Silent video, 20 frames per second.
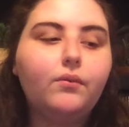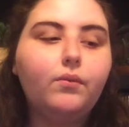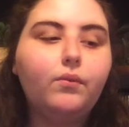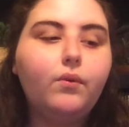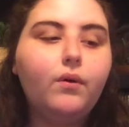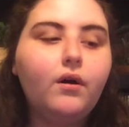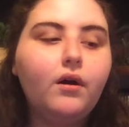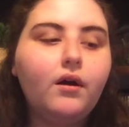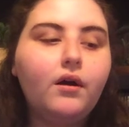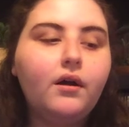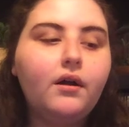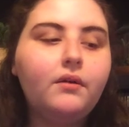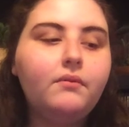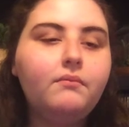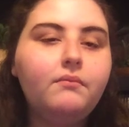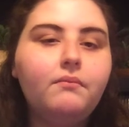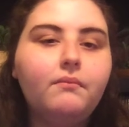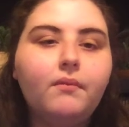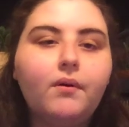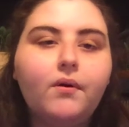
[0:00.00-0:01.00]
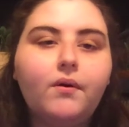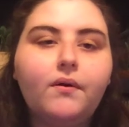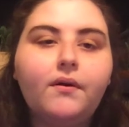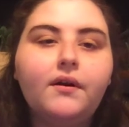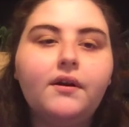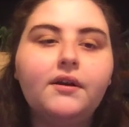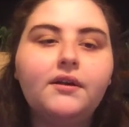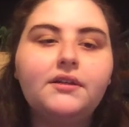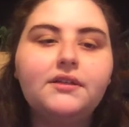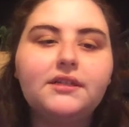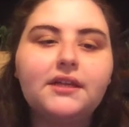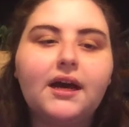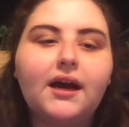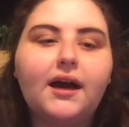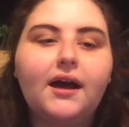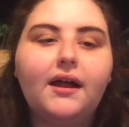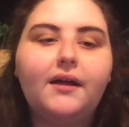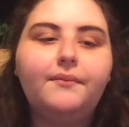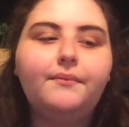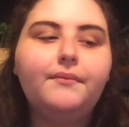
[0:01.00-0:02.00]
One more
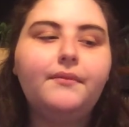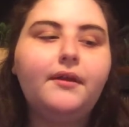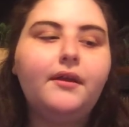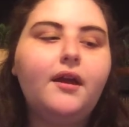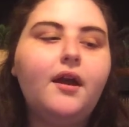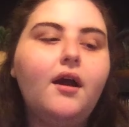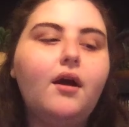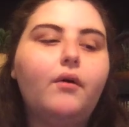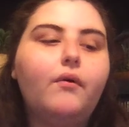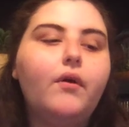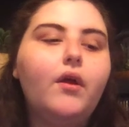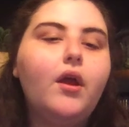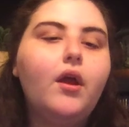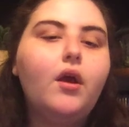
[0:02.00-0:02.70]
time, go.